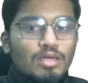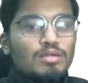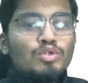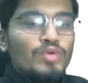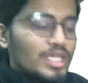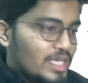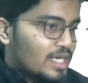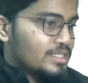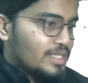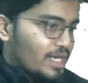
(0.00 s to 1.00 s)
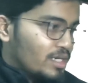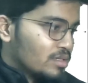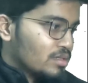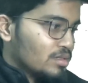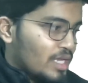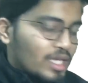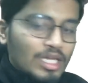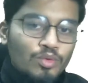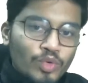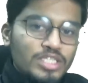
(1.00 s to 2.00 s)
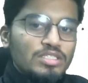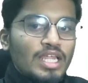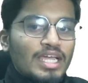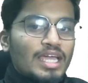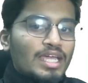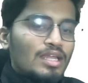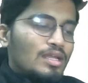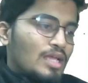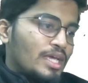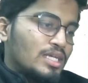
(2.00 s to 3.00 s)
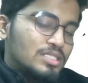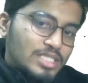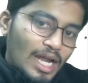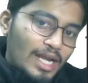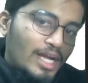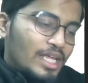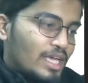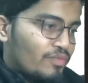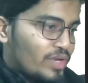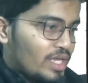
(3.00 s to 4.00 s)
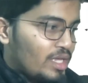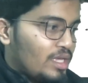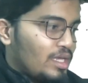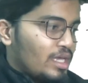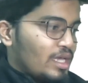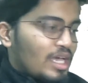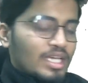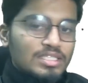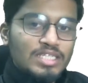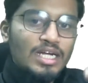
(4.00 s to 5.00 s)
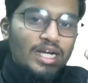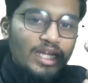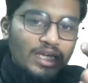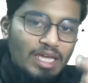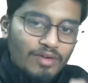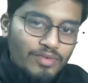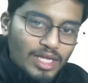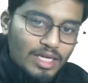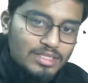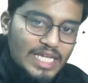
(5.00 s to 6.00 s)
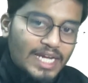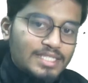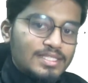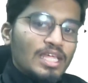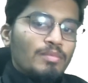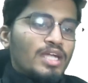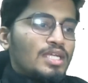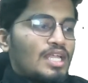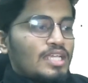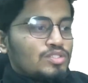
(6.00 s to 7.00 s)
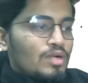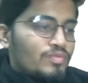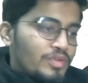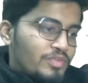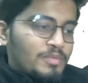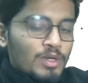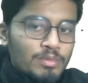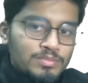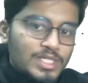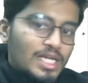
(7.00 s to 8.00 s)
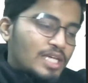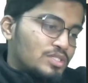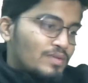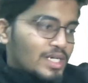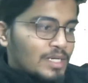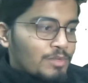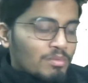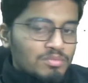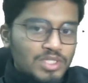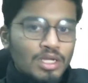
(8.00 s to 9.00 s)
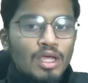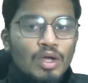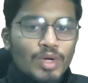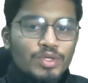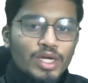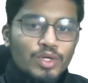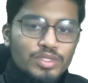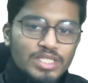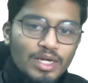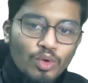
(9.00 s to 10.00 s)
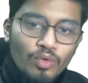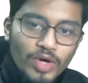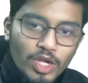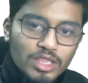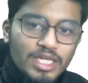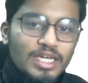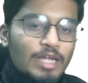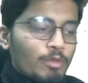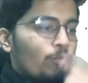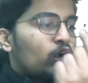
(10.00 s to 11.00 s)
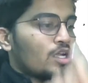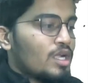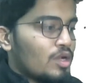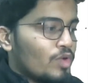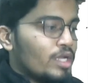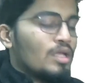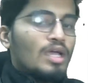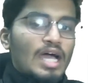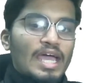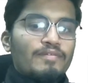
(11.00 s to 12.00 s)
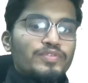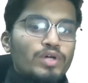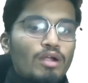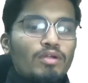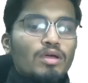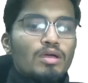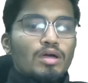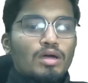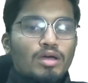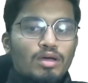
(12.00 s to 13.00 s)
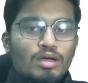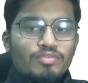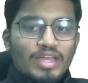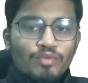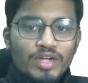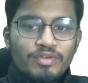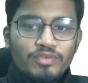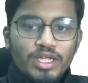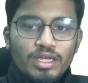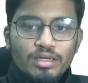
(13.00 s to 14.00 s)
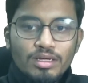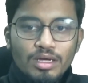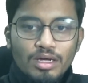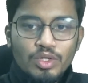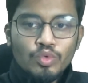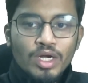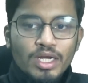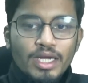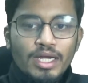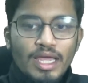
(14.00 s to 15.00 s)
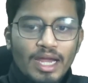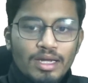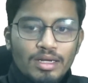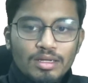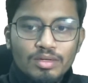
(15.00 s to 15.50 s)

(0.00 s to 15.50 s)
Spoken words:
no one cares, right? Like in which, like I can start writing every site's name and tell I solved 50 problems there, I solved 100 problems there. What you can do is that overall thing can be bought under one. I have solved 150, 200 and